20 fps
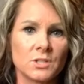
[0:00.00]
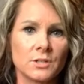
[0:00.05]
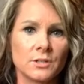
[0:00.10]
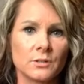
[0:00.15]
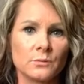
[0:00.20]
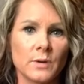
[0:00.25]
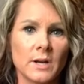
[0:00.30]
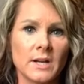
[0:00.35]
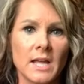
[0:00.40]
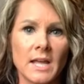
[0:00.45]
to
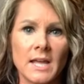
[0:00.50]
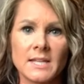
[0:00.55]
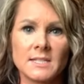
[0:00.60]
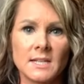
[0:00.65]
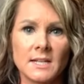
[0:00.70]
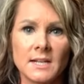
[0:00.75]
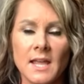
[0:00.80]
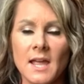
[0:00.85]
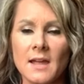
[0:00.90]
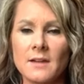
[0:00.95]
run it. I had
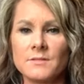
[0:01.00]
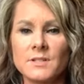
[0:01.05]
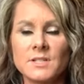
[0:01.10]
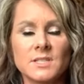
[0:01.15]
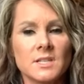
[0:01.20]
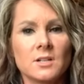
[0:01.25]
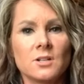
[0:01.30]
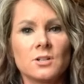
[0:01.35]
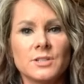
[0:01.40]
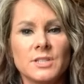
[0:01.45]
done it every
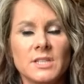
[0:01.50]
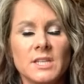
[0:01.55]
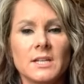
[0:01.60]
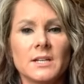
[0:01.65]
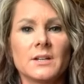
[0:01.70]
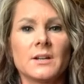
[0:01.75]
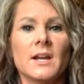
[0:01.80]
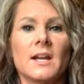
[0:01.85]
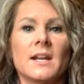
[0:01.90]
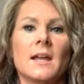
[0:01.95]
single
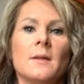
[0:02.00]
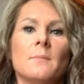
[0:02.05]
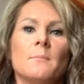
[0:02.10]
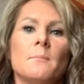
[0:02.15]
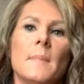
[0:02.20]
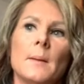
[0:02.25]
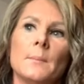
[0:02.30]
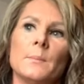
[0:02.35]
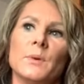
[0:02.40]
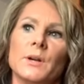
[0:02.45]
year. And I
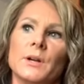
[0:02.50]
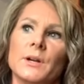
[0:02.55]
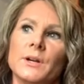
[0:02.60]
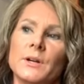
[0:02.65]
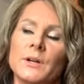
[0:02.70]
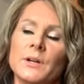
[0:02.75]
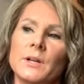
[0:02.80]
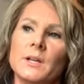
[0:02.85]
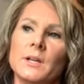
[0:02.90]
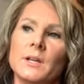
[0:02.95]
remember
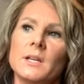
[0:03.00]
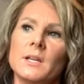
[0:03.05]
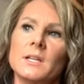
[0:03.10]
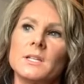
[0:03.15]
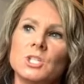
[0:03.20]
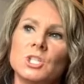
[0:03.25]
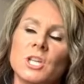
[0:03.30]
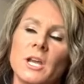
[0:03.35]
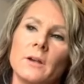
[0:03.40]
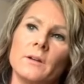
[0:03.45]

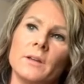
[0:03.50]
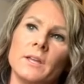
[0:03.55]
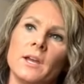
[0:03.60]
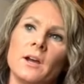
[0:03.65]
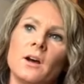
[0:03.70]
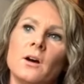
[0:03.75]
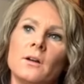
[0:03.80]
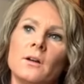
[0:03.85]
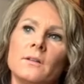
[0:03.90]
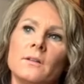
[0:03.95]
sharing it
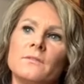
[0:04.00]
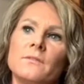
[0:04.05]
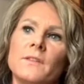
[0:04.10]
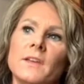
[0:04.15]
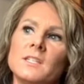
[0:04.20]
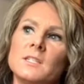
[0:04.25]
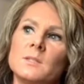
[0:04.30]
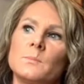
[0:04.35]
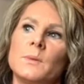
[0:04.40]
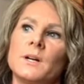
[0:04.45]
on
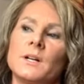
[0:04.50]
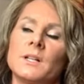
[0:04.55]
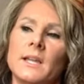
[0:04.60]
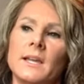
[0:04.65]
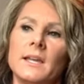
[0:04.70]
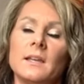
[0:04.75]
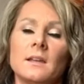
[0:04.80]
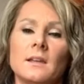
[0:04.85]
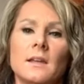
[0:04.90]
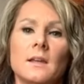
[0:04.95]
Facebook, like
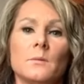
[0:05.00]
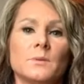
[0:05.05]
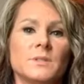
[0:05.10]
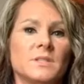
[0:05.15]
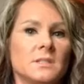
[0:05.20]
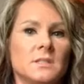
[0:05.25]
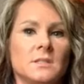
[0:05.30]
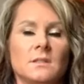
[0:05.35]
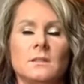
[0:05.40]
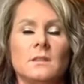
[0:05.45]
it was
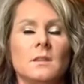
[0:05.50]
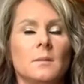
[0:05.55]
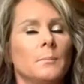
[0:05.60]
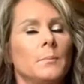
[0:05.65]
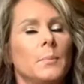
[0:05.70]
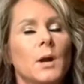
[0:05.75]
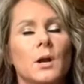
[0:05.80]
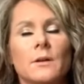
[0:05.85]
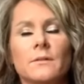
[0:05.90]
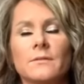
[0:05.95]
the
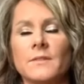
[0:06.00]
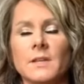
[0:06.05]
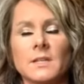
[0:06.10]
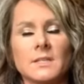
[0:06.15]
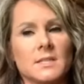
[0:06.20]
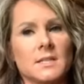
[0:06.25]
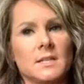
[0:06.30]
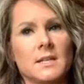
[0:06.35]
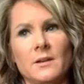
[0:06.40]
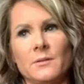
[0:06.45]
perfect
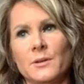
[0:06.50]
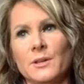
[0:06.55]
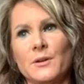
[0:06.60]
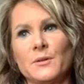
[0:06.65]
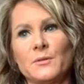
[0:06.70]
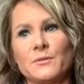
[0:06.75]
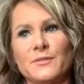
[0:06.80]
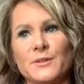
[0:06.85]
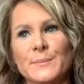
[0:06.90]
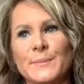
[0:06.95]
scenario
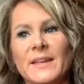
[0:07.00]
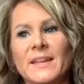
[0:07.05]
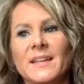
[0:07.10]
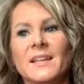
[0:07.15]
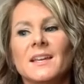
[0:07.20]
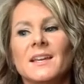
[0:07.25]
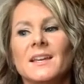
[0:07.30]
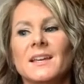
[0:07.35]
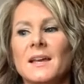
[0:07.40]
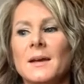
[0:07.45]
for me.
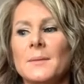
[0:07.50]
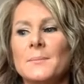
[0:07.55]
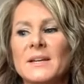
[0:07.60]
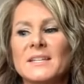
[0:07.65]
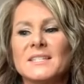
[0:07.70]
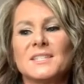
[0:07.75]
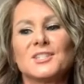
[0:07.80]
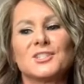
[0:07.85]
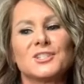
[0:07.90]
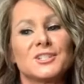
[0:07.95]
And my
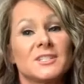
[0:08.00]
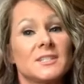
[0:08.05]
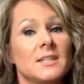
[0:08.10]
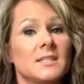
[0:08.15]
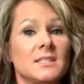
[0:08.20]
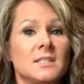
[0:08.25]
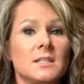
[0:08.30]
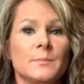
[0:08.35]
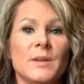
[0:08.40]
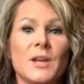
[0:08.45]
sister
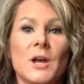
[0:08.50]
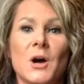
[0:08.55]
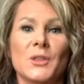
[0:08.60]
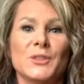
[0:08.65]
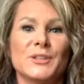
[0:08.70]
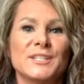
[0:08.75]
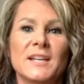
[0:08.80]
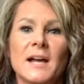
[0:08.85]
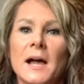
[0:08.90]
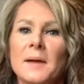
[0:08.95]
says to me all
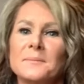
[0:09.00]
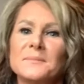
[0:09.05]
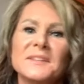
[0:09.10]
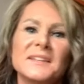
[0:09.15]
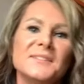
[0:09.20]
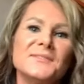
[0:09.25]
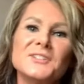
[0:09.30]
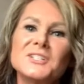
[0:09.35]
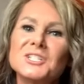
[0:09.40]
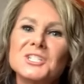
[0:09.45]
the time,
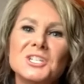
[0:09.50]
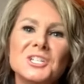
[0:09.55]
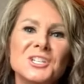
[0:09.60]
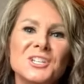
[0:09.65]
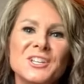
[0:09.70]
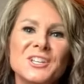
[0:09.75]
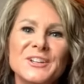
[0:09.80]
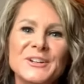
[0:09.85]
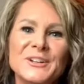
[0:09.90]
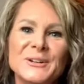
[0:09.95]
leave it to
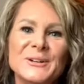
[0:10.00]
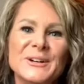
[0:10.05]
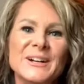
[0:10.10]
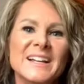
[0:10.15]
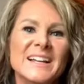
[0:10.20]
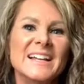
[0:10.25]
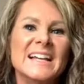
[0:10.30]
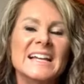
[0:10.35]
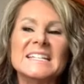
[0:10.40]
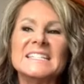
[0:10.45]
you
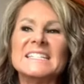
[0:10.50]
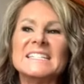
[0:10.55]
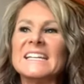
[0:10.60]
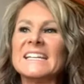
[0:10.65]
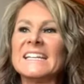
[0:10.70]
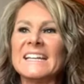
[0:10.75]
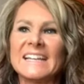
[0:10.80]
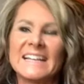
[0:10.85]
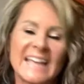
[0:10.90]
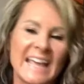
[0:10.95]
to
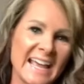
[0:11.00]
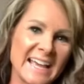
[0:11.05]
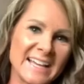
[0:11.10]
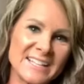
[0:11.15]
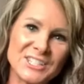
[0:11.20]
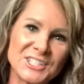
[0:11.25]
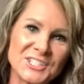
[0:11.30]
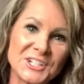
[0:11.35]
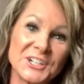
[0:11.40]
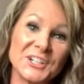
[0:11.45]
get
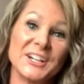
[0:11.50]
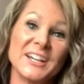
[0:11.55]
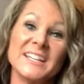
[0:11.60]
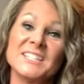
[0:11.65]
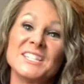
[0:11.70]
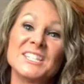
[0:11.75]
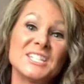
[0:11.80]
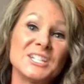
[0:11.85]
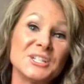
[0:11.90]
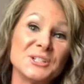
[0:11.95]
cancer
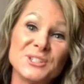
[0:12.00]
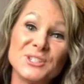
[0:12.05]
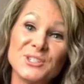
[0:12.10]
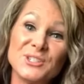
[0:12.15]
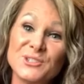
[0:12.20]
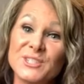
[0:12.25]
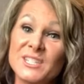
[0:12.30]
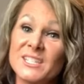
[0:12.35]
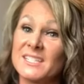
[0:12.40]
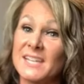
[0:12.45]
and still
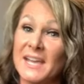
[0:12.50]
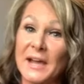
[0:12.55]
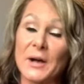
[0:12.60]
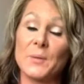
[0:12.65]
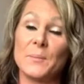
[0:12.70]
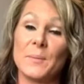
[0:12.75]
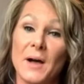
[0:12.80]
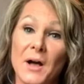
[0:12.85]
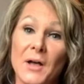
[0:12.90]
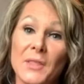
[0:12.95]
use it to
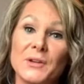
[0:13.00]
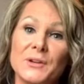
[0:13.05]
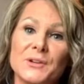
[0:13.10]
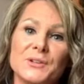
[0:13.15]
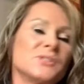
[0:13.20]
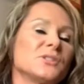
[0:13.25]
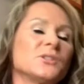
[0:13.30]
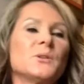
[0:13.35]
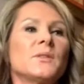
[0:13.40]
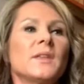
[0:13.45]
help others.
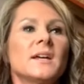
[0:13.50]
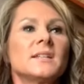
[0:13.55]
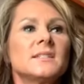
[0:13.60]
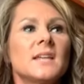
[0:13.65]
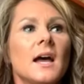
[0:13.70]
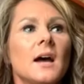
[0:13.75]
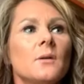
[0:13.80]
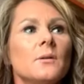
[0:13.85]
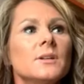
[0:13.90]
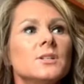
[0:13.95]
So that's
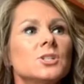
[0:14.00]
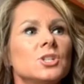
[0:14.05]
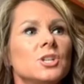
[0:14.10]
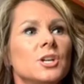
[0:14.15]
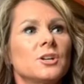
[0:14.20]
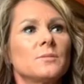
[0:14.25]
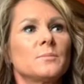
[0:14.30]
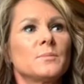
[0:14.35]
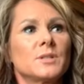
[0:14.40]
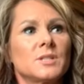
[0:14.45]
how I
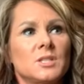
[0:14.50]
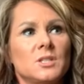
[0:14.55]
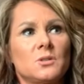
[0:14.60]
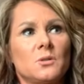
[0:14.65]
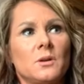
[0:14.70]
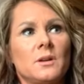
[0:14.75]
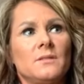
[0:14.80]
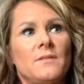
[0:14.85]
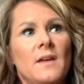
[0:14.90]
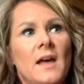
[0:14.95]
shared my
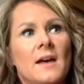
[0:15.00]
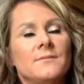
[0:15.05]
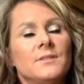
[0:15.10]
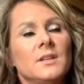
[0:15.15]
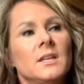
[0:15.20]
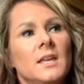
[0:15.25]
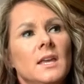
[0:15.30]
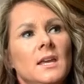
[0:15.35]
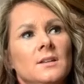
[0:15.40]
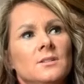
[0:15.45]
story of
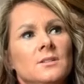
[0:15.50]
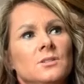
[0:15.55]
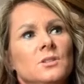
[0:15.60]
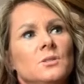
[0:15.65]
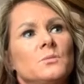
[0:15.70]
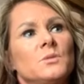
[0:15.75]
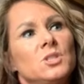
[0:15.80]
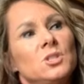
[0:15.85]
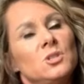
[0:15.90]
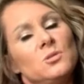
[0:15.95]
having cancer,
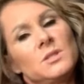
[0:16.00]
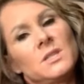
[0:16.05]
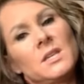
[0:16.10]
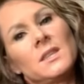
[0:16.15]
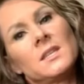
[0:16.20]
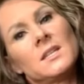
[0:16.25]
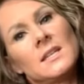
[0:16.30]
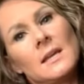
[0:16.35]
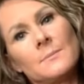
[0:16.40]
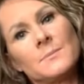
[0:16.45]
was using
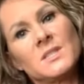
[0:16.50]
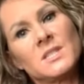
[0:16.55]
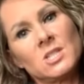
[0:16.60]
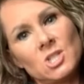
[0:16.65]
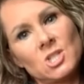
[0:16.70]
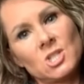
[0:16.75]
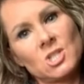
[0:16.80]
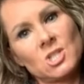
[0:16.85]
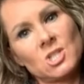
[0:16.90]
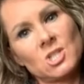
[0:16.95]
the Dempsey
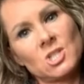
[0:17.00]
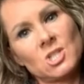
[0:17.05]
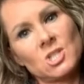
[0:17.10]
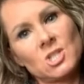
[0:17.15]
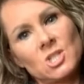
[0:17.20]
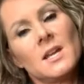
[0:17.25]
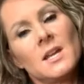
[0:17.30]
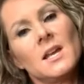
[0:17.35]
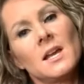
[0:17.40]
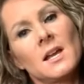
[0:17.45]

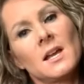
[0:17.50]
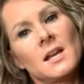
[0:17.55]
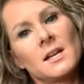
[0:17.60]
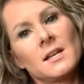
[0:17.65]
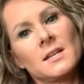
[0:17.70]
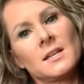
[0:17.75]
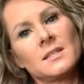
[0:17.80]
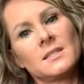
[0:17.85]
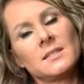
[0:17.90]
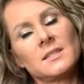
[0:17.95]
Challenge,
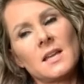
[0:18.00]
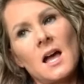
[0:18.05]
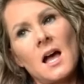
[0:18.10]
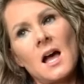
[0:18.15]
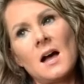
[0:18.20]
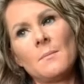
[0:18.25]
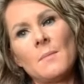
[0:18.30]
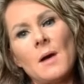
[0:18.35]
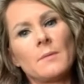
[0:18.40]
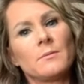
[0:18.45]
because
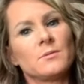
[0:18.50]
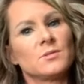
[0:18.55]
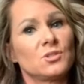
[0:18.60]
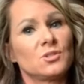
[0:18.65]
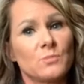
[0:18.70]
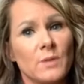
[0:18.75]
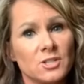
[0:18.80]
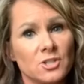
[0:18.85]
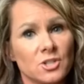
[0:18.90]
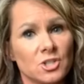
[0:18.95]
I was
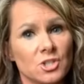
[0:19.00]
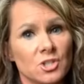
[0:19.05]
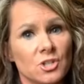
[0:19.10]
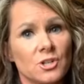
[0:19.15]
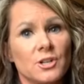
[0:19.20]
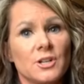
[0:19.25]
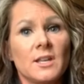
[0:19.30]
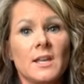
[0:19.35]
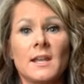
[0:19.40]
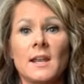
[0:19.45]

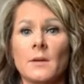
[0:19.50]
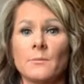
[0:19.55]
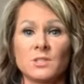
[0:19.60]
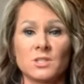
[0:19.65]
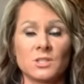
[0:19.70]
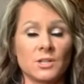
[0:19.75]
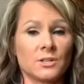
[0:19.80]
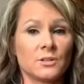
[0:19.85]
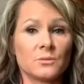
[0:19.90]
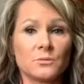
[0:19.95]
registered and I was
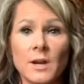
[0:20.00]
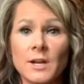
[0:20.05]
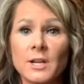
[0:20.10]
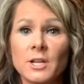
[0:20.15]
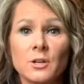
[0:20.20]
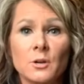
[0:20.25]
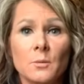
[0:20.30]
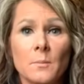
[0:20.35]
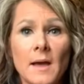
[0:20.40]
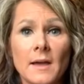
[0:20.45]
going to run
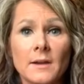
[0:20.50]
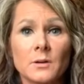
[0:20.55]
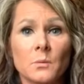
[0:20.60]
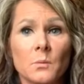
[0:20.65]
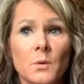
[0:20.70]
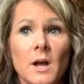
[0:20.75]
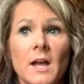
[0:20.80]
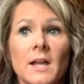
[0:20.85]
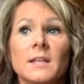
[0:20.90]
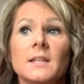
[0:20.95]
it no matter
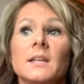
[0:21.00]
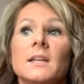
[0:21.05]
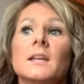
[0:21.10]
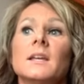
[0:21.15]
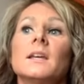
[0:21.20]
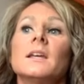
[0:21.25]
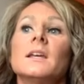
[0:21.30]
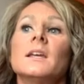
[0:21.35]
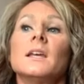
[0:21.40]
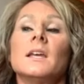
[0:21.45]
what.
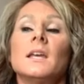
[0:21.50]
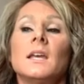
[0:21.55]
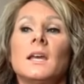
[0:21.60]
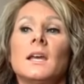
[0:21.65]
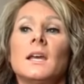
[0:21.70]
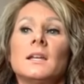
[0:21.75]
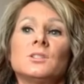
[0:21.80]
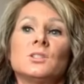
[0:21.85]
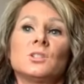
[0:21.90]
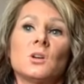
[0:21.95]

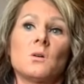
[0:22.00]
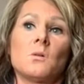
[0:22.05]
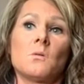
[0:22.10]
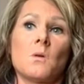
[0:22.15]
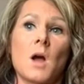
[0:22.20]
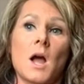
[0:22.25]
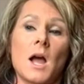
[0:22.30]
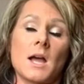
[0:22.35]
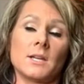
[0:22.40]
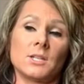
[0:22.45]
And
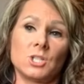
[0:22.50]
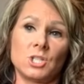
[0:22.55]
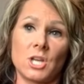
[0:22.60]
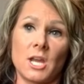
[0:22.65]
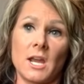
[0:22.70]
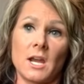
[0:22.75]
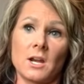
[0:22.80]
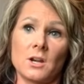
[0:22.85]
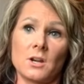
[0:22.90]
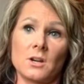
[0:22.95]
so I
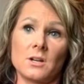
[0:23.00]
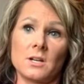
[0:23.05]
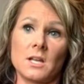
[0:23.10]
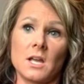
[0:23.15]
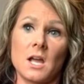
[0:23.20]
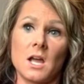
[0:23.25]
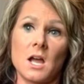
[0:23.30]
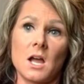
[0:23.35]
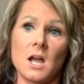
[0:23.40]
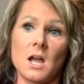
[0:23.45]
shared
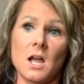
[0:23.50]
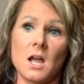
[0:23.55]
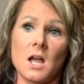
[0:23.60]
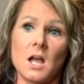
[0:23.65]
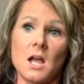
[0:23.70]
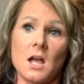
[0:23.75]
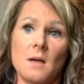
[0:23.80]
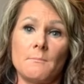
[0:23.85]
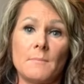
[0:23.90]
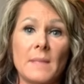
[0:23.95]

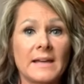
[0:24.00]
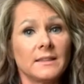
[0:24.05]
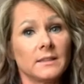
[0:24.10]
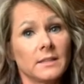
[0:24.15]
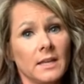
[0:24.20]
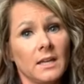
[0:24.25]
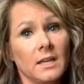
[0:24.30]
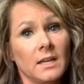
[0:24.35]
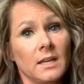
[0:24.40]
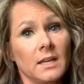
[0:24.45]
my
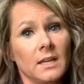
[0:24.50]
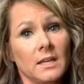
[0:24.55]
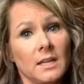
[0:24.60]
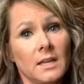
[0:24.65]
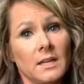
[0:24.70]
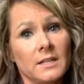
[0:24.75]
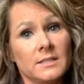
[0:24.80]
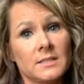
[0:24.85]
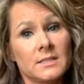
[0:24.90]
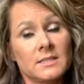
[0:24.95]
link
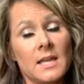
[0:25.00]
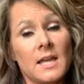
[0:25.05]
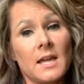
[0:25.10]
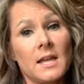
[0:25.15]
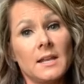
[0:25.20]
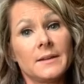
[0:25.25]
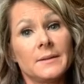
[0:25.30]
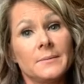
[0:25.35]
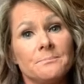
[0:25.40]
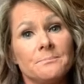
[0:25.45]
and said,